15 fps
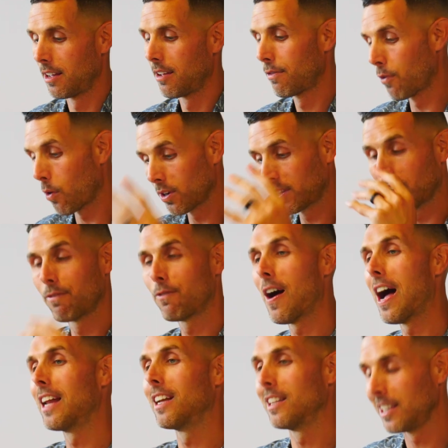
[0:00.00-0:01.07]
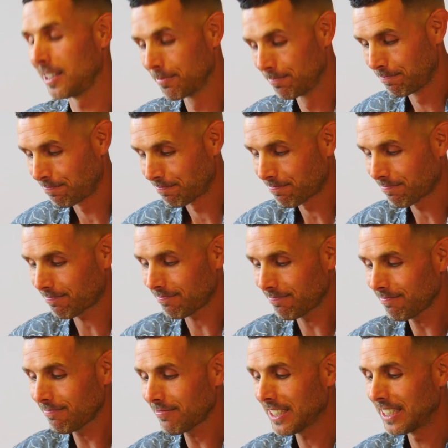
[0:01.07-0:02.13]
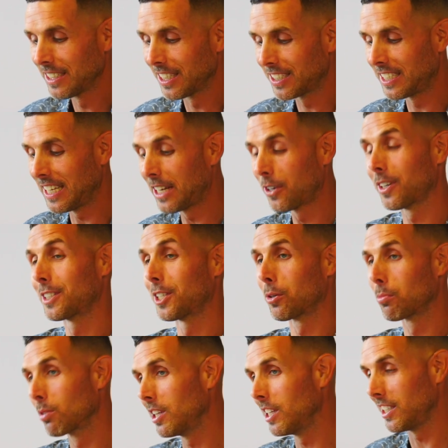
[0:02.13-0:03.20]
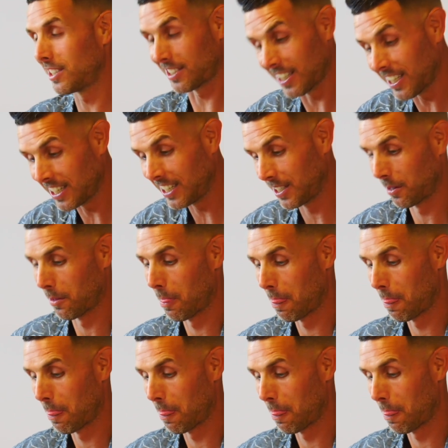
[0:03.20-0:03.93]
Fourth and finally, the secret to really seeing